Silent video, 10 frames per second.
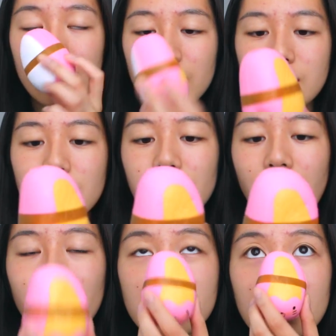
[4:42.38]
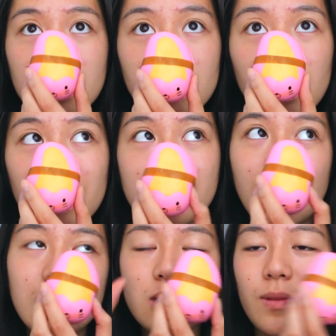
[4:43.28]
It doesn't really have a scent to it, but it
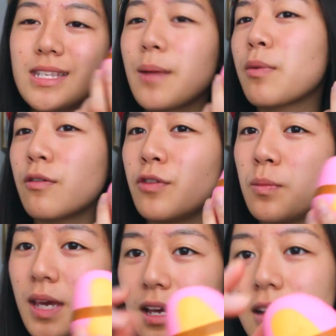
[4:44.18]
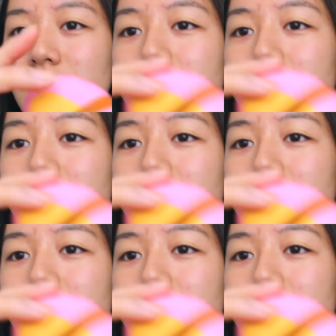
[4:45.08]
kind of smells like perfumey.